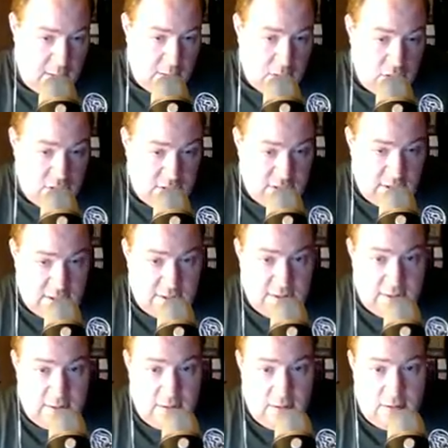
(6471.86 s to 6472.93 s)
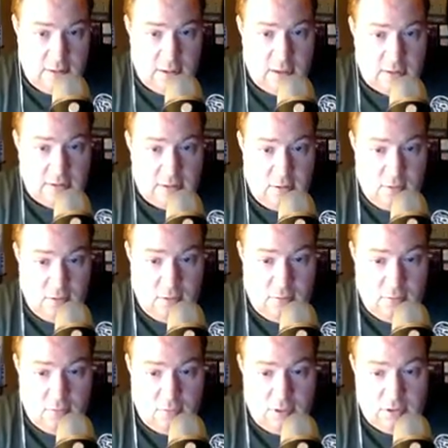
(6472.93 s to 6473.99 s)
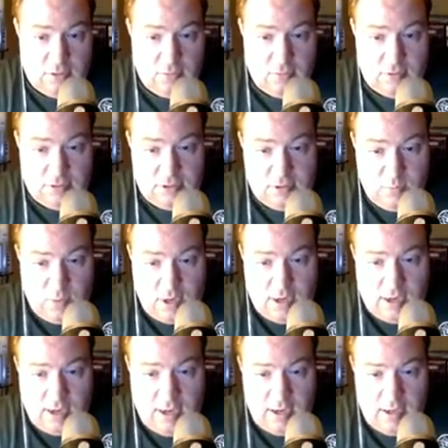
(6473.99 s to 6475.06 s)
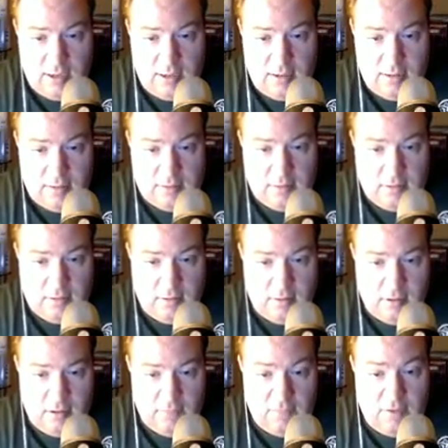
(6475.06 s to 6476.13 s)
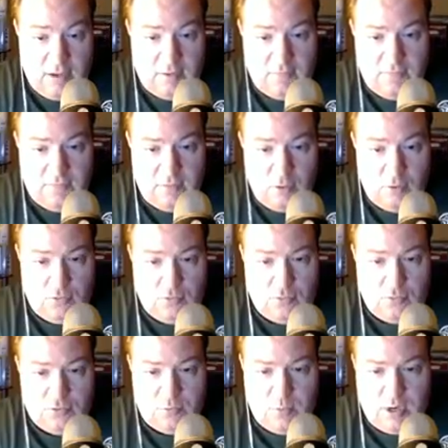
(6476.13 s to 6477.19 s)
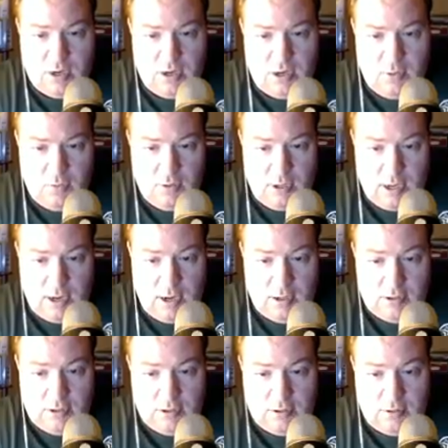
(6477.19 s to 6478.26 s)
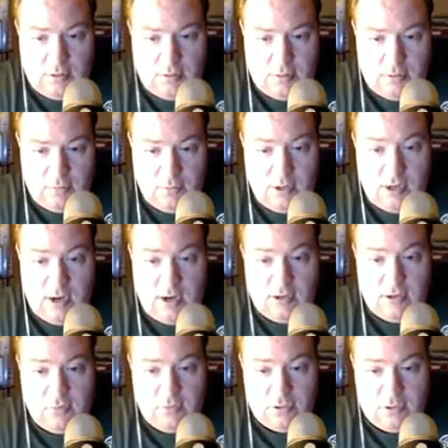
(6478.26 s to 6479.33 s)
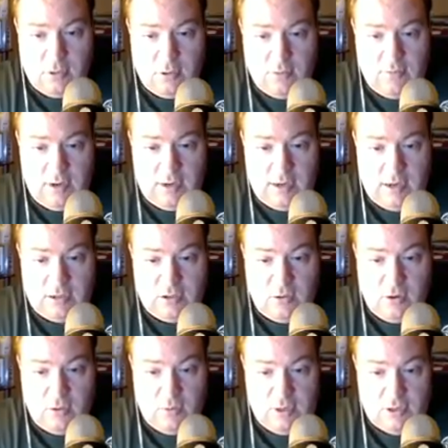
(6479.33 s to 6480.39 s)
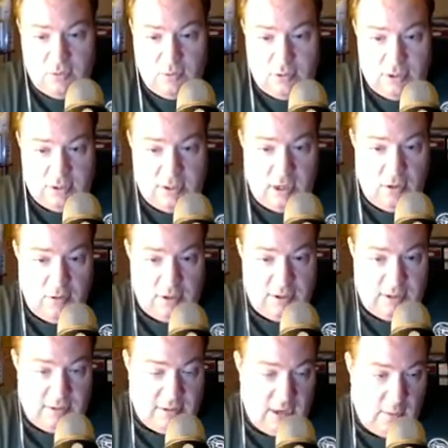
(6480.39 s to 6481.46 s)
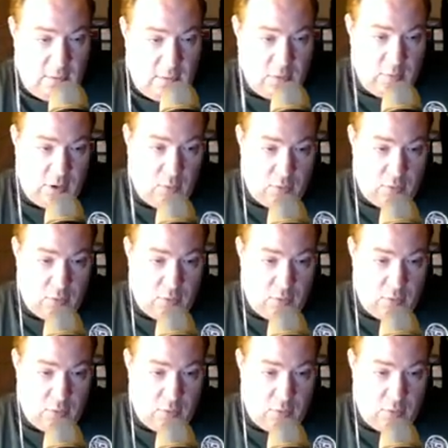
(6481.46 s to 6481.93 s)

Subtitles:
Logistics. 0 resources. Spot a event neutral. Spot a character, red character, resolve a die showing resources, increasing its damage by